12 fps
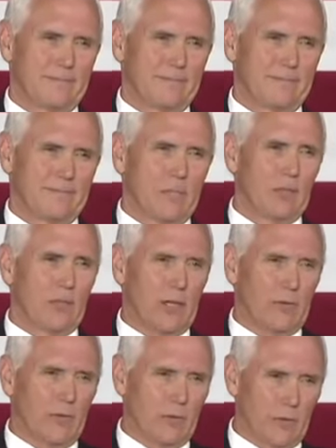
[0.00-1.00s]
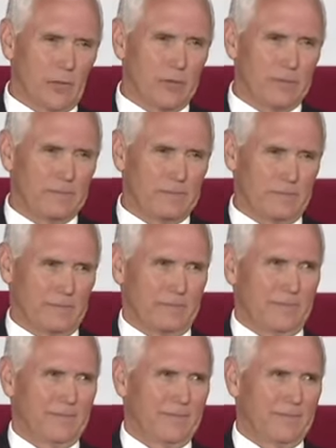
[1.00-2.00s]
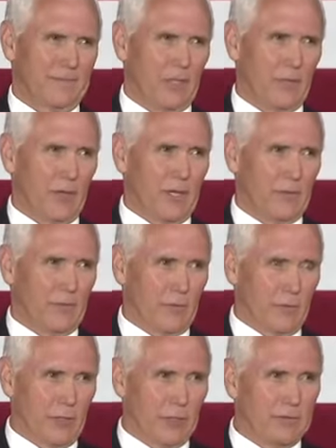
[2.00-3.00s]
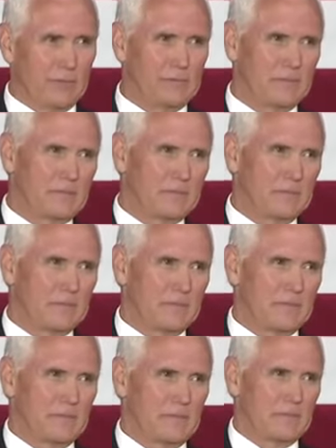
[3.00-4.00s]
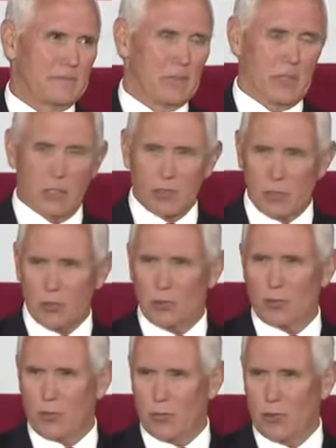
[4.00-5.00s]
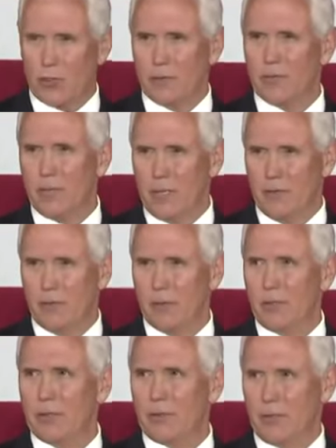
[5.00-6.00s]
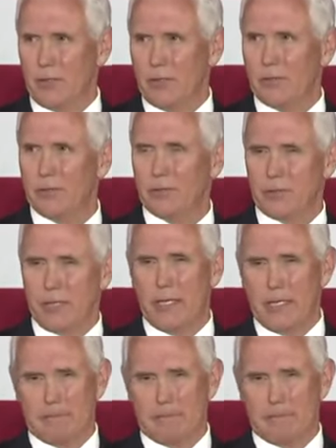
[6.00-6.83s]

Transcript: they stand for freedom. They fight for freedom. And they choose freedom every single time.